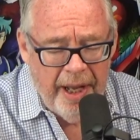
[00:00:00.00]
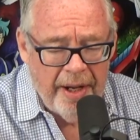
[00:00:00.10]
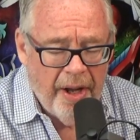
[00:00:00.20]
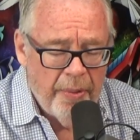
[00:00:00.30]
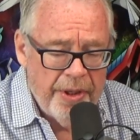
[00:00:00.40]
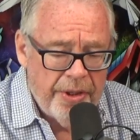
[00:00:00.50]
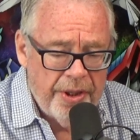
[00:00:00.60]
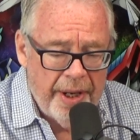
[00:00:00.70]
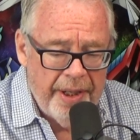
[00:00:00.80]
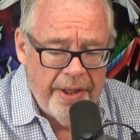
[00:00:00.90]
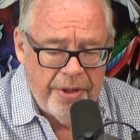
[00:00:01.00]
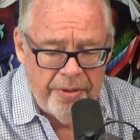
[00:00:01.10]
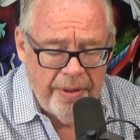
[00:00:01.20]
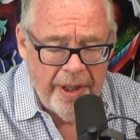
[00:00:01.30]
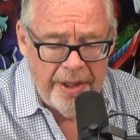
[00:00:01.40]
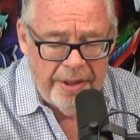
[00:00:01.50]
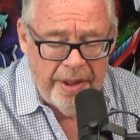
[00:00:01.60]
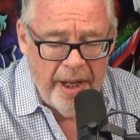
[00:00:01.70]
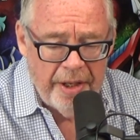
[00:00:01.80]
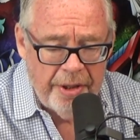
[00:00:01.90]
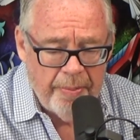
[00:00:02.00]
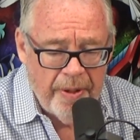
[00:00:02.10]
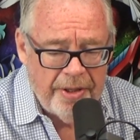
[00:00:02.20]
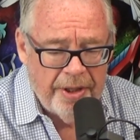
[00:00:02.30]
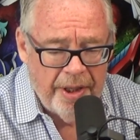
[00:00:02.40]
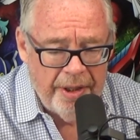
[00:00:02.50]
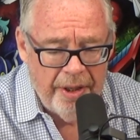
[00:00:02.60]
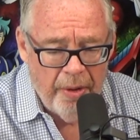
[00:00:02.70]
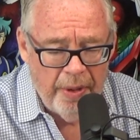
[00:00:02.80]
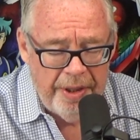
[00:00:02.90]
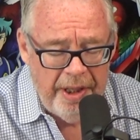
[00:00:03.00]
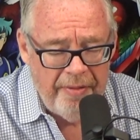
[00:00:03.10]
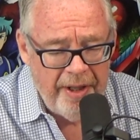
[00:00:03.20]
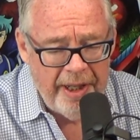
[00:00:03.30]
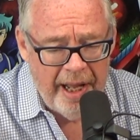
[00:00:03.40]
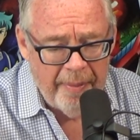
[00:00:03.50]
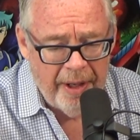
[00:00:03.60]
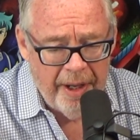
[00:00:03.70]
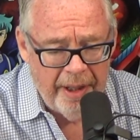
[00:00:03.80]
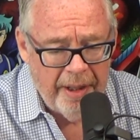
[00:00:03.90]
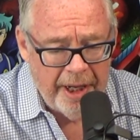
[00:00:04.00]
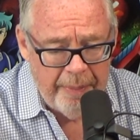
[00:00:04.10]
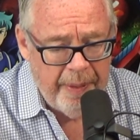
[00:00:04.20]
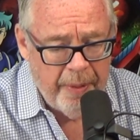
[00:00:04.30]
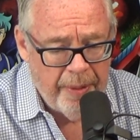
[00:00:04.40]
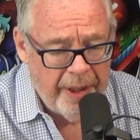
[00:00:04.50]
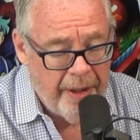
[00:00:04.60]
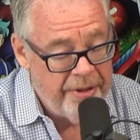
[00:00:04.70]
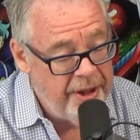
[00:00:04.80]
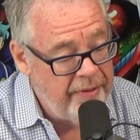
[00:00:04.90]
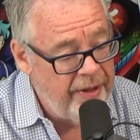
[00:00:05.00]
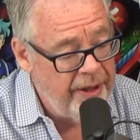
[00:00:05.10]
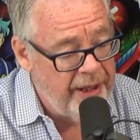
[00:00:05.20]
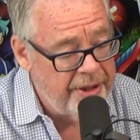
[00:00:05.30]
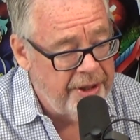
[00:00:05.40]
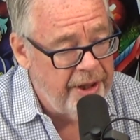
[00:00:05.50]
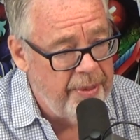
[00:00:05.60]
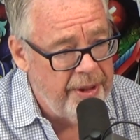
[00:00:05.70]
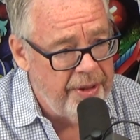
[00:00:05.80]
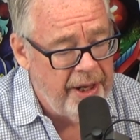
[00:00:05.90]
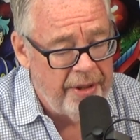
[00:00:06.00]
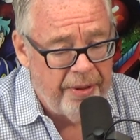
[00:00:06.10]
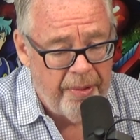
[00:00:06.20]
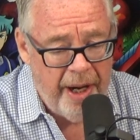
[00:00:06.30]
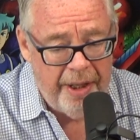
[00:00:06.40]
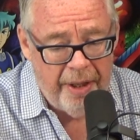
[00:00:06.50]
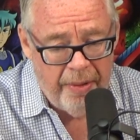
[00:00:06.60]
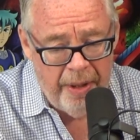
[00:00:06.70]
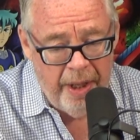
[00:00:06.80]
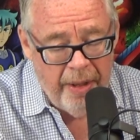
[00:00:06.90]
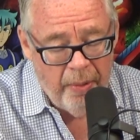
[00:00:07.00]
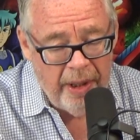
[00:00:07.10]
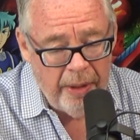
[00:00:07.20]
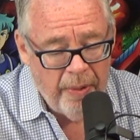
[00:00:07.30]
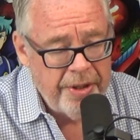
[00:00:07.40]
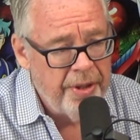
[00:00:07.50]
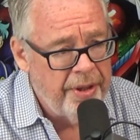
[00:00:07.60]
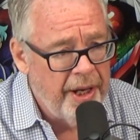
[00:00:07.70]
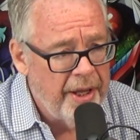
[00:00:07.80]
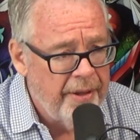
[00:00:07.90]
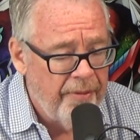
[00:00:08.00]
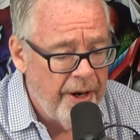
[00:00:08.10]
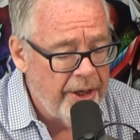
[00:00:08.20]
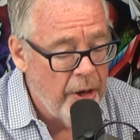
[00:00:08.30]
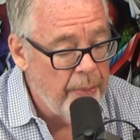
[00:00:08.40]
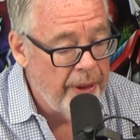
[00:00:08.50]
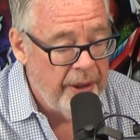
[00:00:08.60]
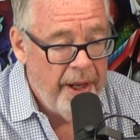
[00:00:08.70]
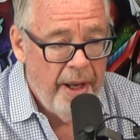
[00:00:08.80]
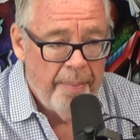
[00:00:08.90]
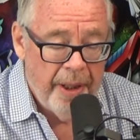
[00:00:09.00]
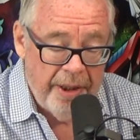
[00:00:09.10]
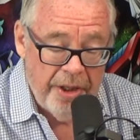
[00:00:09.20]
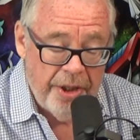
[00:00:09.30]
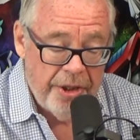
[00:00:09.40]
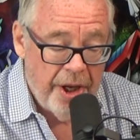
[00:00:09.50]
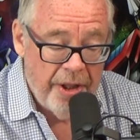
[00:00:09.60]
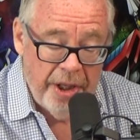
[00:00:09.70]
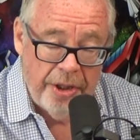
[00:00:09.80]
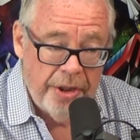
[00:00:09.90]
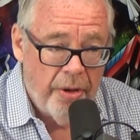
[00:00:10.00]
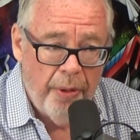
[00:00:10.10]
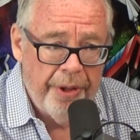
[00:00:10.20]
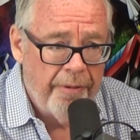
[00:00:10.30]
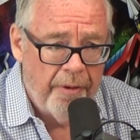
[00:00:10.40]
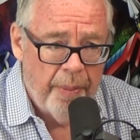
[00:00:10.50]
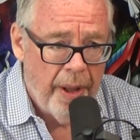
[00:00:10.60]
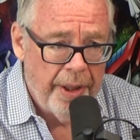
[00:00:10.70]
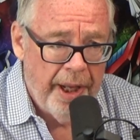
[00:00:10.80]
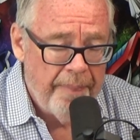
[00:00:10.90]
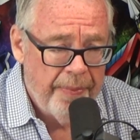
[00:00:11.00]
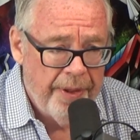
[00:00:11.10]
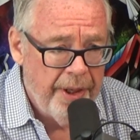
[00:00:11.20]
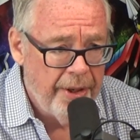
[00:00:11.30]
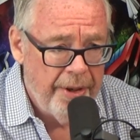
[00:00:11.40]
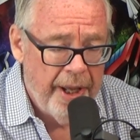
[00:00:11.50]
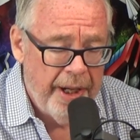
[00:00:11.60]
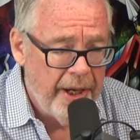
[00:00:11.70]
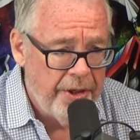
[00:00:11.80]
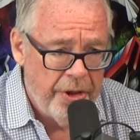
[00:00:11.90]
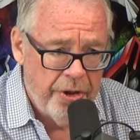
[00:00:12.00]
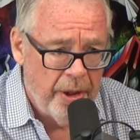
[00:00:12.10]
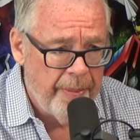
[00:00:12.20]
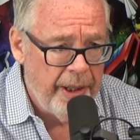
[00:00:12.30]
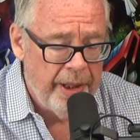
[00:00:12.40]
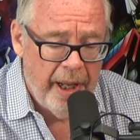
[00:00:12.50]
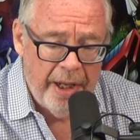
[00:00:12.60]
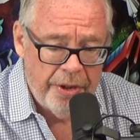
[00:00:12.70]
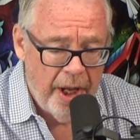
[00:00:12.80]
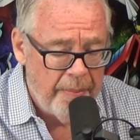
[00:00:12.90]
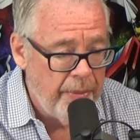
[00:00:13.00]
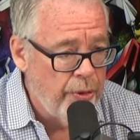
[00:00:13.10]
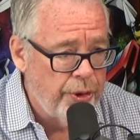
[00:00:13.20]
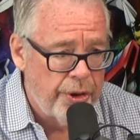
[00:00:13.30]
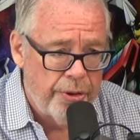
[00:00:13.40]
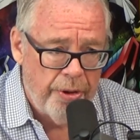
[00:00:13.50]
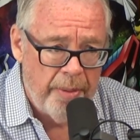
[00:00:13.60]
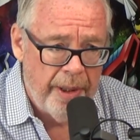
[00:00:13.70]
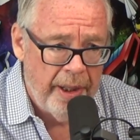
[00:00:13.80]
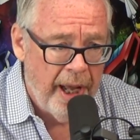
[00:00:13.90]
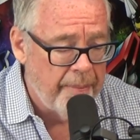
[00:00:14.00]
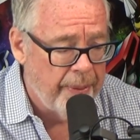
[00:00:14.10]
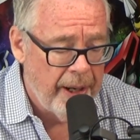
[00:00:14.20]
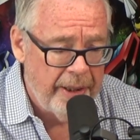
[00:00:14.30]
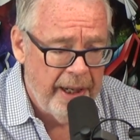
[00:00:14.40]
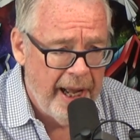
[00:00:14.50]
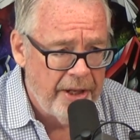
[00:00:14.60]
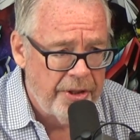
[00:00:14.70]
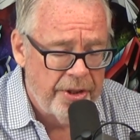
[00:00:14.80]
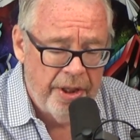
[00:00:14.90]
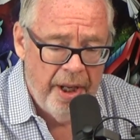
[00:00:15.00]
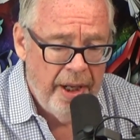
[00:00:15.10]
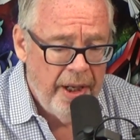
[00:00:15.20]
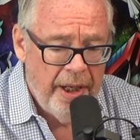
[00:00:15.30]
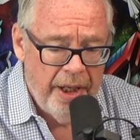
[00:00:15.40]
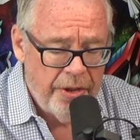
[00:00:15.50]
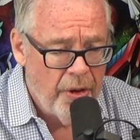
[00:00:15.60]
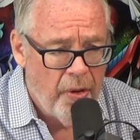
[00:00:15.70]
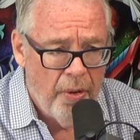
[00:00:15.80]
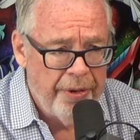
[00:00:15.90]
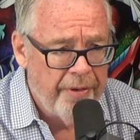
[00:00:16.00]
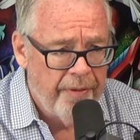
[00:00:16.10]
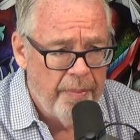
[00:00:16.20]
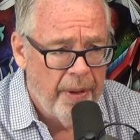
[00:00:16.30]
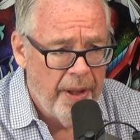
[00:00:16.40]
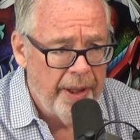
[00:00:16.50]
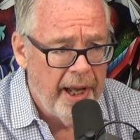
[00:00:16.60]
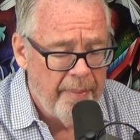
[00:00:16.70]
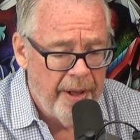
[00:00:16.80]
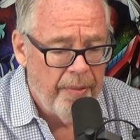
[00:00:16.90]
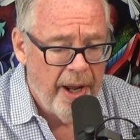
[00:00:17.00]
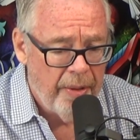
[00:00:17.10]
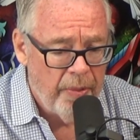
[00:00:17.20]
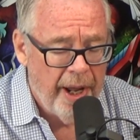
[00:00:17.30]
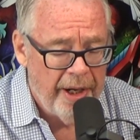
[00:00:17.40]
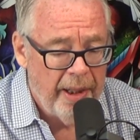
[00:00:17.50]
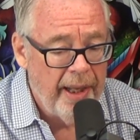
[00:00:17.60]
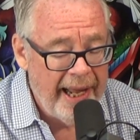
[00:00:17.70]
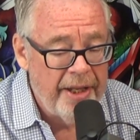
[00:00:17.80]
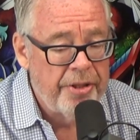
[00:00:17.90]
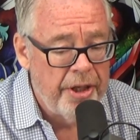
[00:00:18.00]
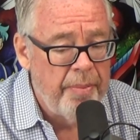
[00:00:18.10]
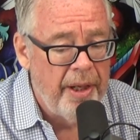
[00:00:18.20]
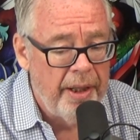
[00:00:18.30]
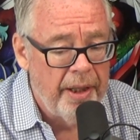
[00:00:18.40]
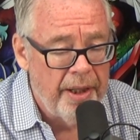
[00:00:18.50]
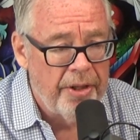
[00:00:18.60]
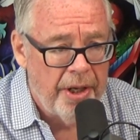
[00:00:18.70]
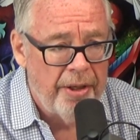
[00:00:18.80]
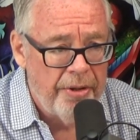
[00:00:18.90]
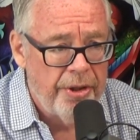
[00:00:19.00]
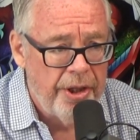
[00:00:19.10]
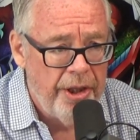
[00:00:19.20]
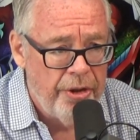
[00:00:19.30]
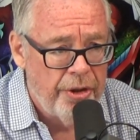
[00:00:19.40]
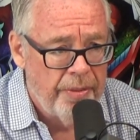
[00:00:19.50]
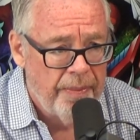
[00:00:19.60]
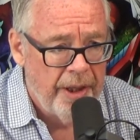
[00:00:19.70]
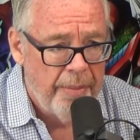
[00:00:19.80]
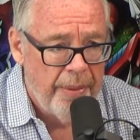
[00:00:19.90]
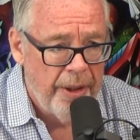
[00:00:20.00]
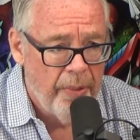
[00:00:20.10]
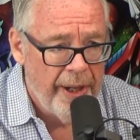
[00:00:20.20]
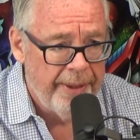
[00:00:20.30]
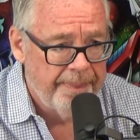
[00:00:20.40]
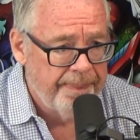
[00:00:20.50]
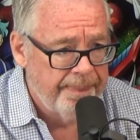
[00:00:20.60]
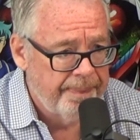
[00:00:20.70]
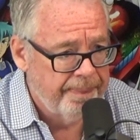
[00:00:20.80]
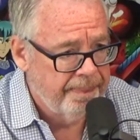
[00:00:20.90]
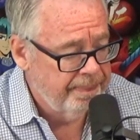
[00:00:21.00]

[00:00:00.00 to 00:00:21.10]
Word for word: always cite history as a precedent. You know, when TV came along, a lot of people went, oh, TV, that's be the death of radio. Well, it wasn't the death of radio. Two different mediums. But this is a whole different ballgame. The internet and digital media and music streaming and podcasts, it's a whole different ballgame. And legacy media is under siege in a big way. I